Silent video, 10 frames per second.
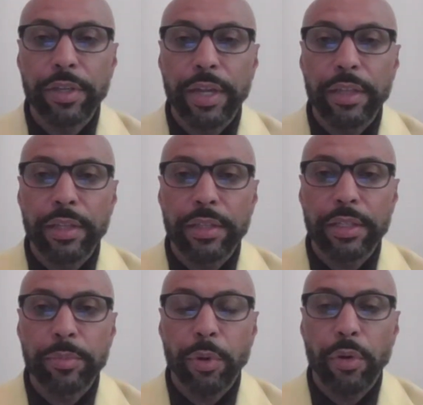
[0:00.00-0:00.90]
that
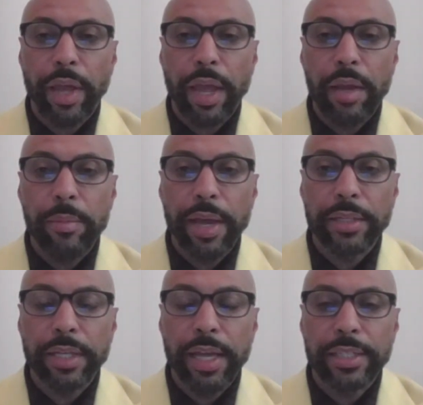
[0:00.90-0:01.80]
this bowl game
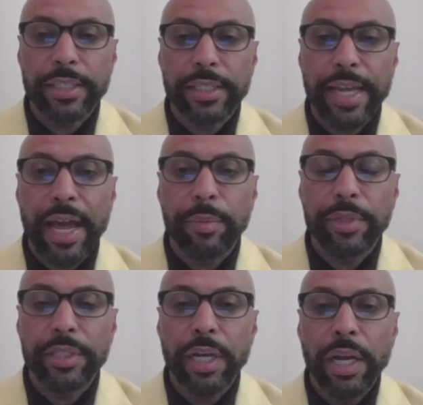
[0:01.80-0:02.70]
has
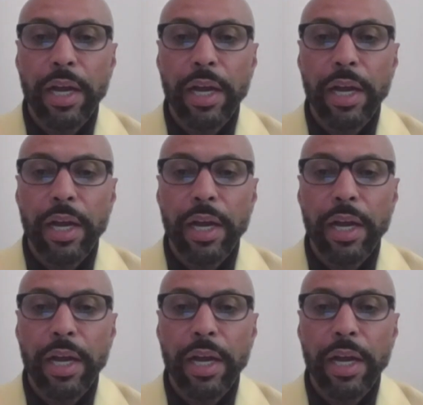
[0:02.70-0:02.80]
established,